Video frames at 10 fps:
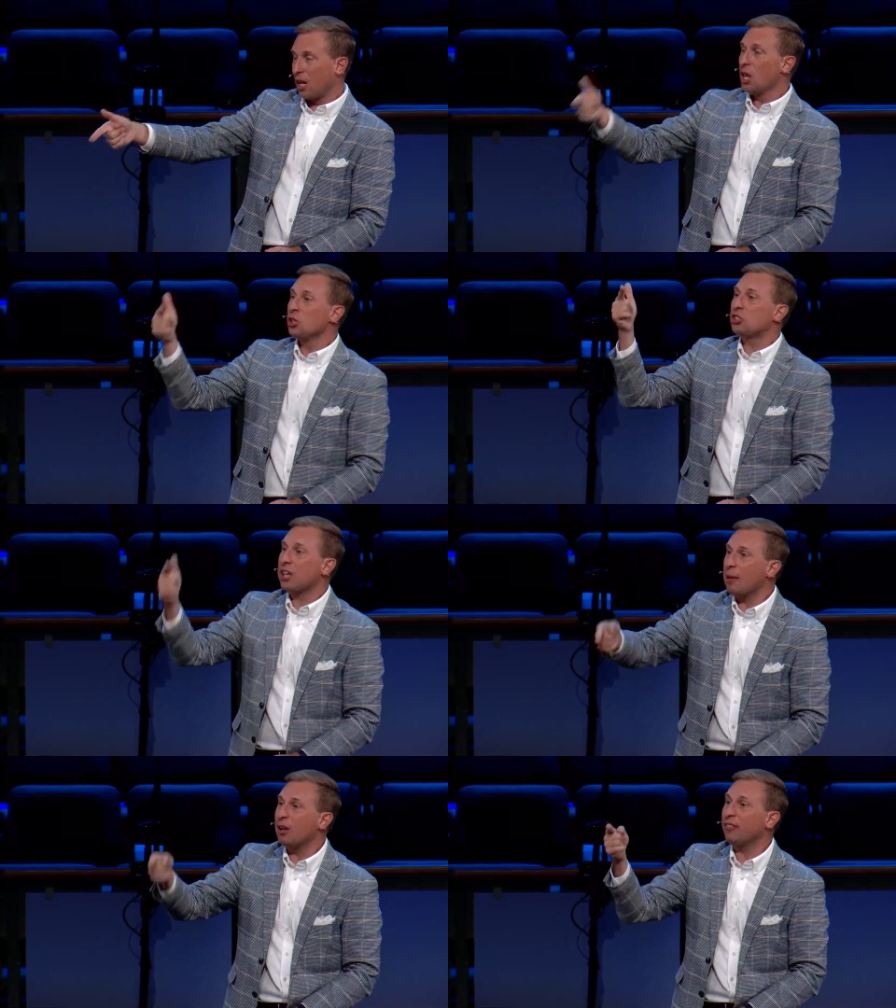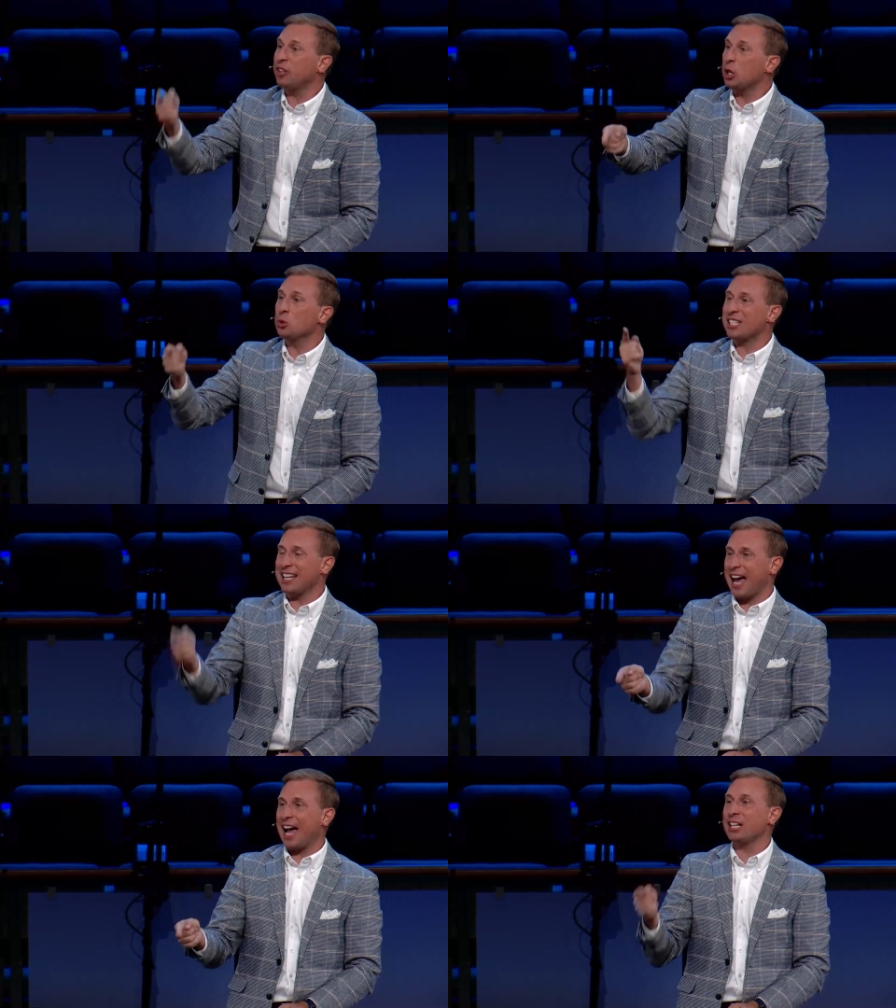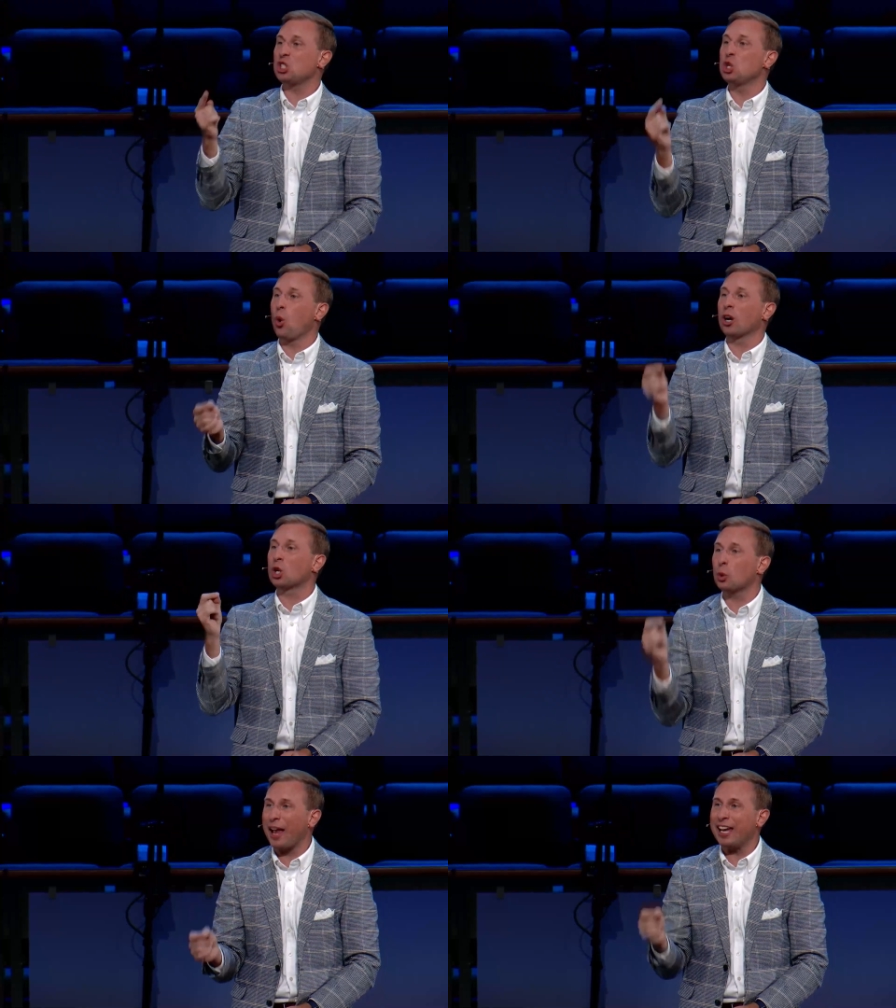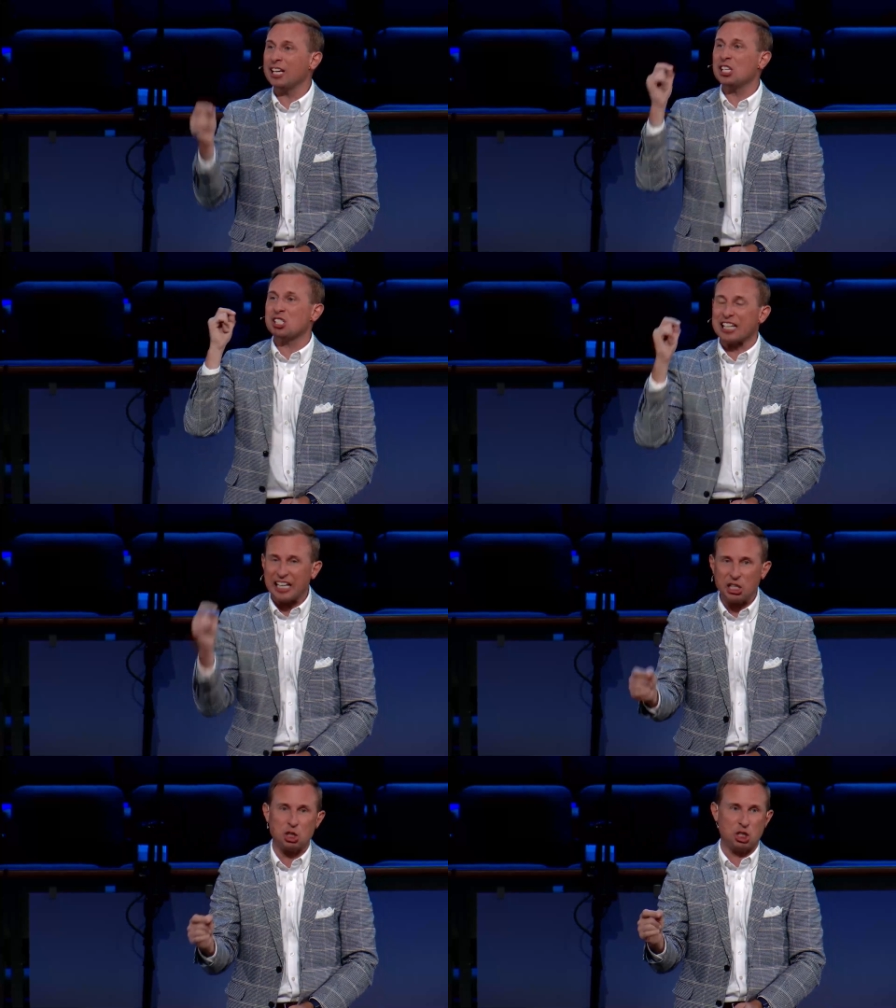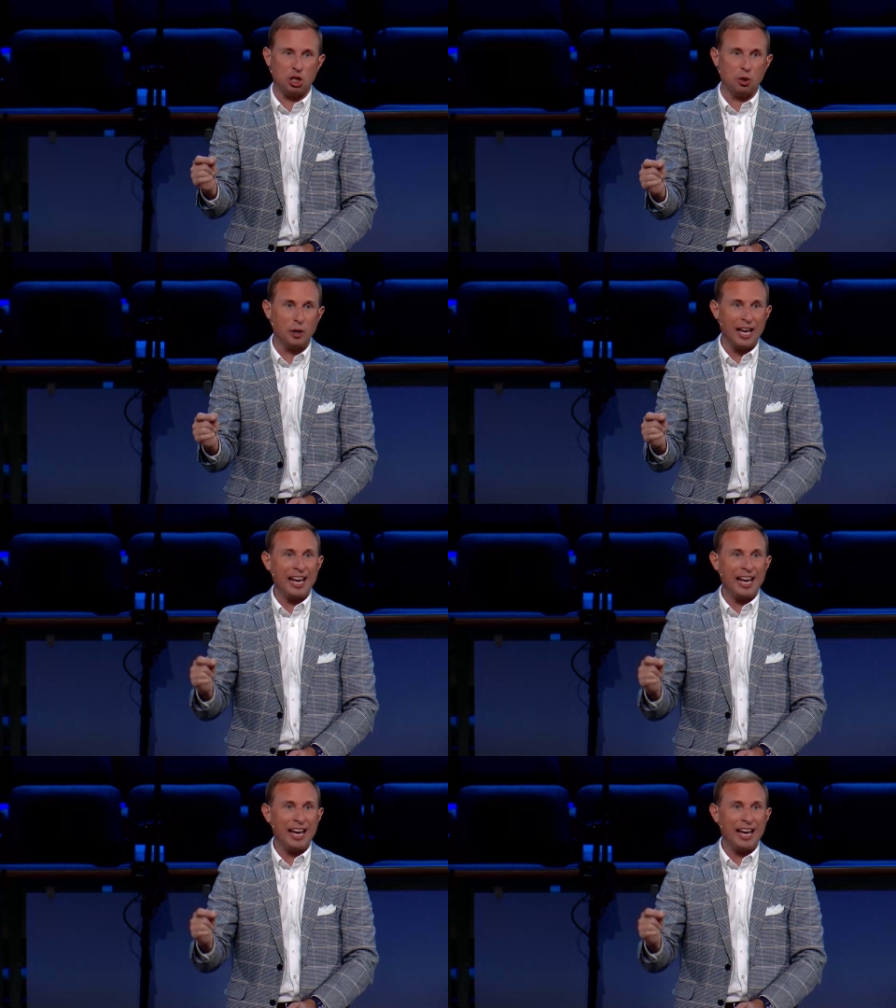Some of you tonight, your greatest issue